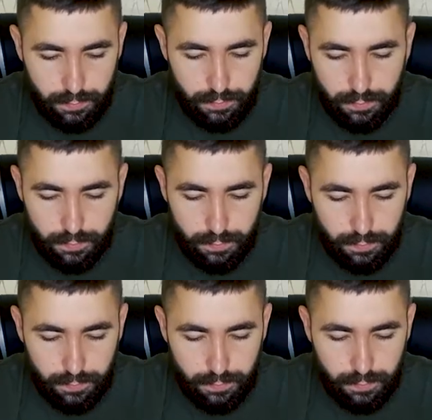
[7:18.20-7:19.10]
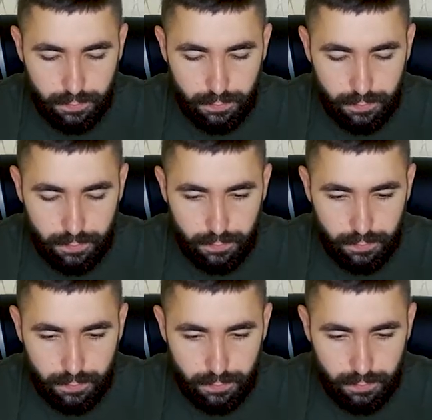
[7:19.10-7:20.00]

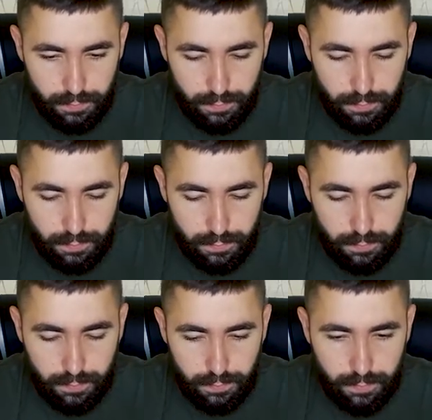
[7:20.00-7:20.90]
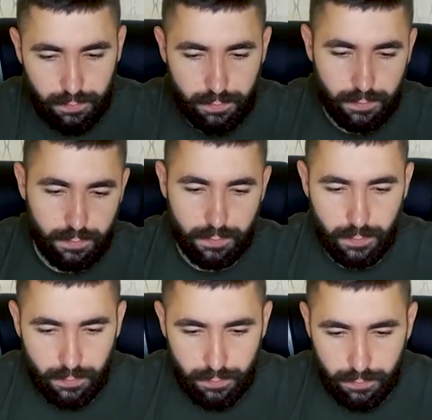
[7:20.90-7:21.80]

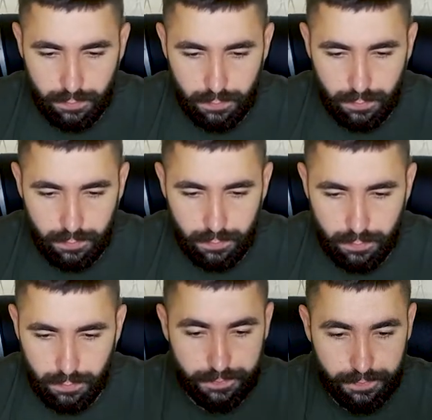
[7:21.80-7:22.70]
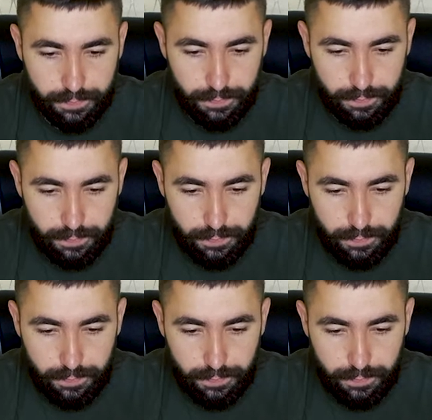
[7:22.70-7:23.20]
Nothing is said.